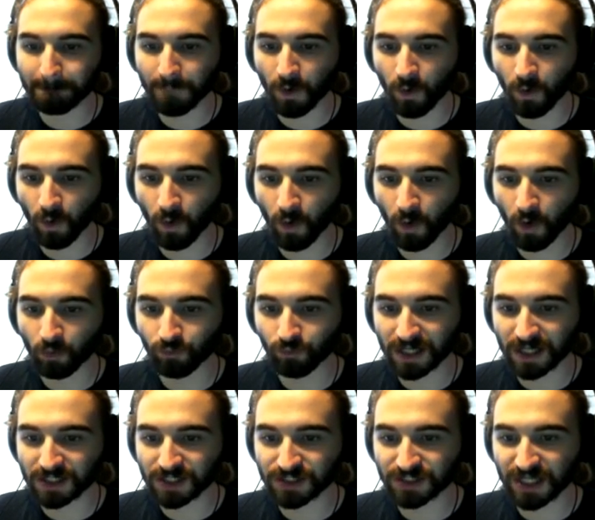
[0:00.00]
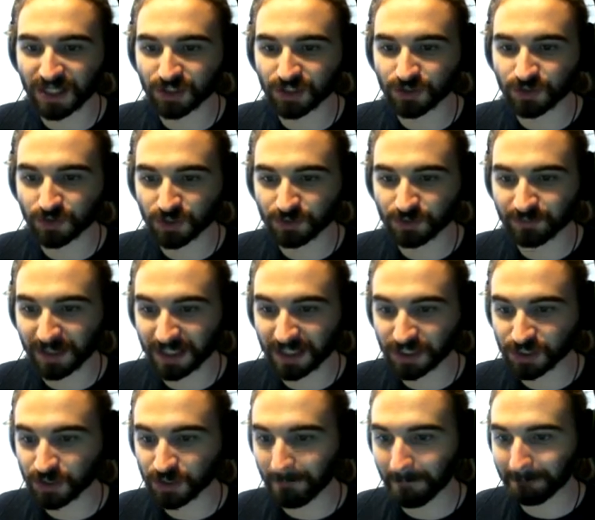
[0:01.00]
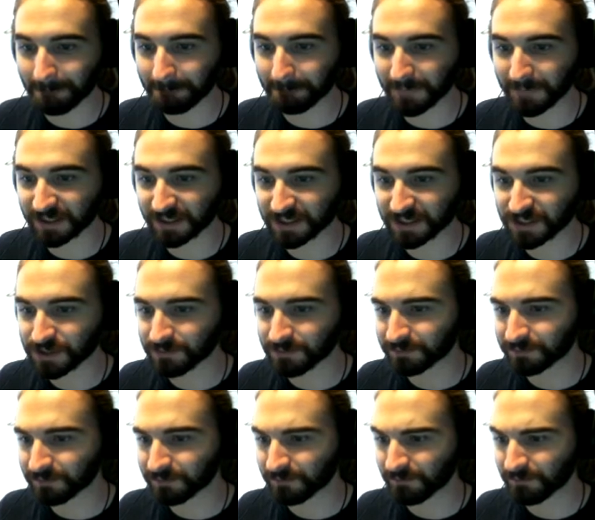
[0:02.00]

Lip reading: more residential space, please.